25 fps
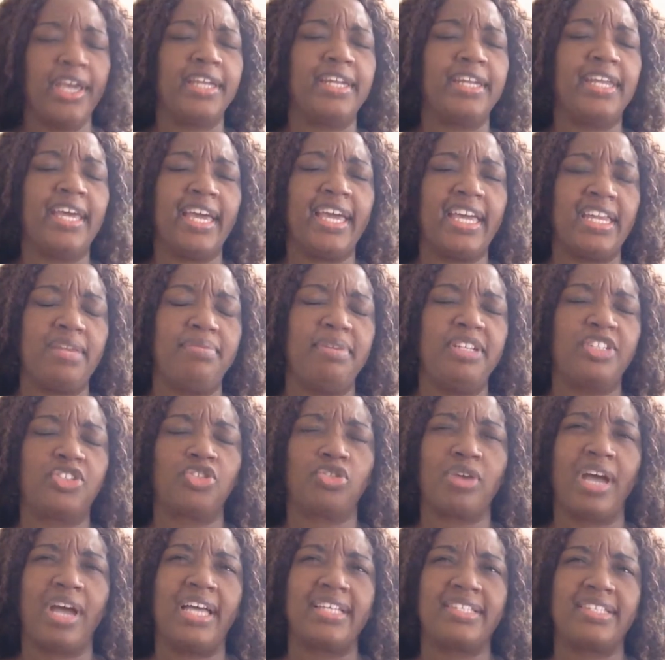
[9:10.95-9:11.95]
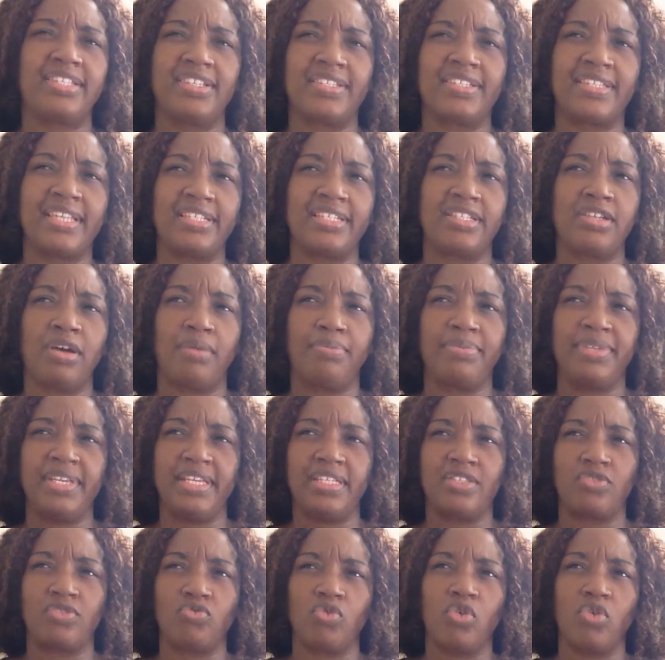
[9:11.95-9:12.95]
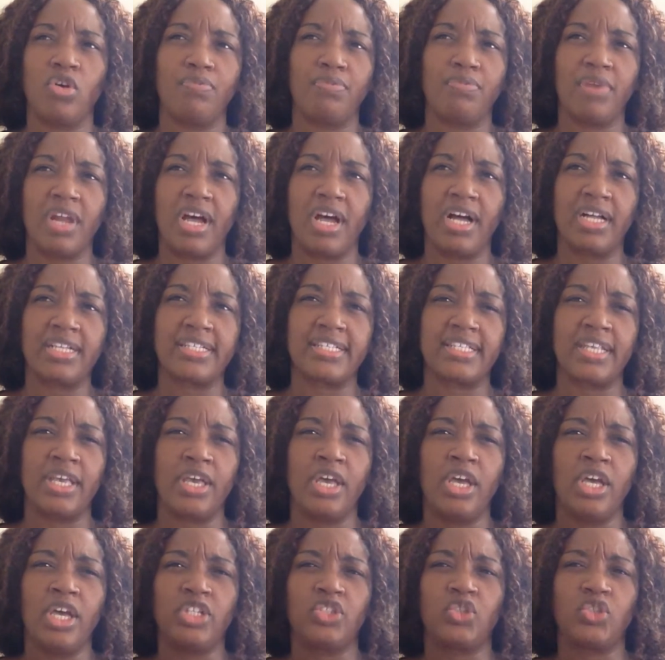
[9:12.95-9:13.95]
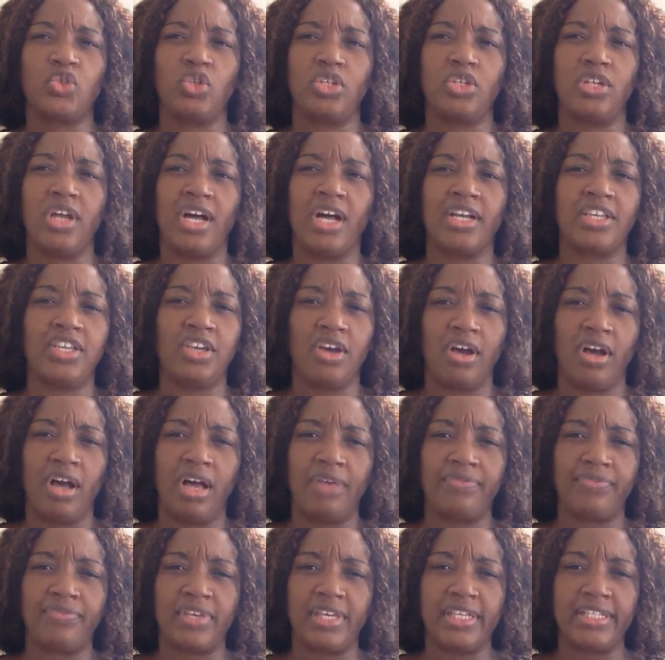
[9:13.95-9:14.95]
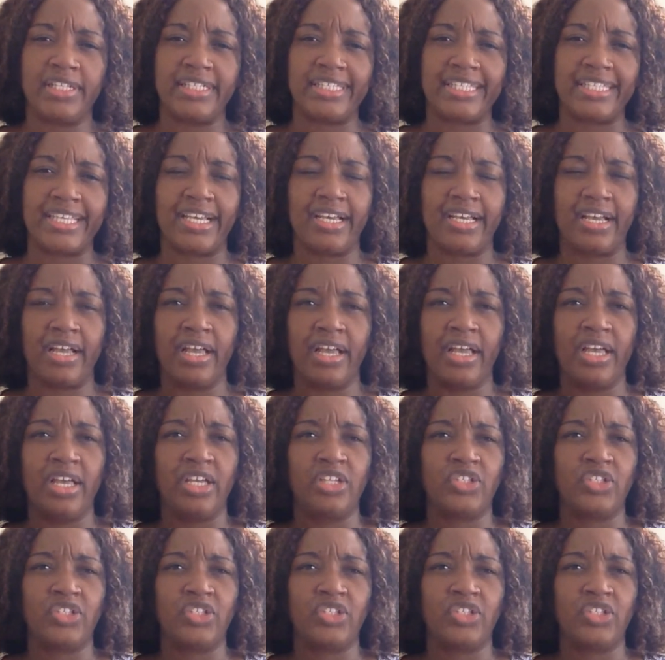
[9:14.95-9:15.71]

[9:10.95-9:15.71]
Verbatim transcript: the enemy tries to set up these roadblocks to knock you off kilter,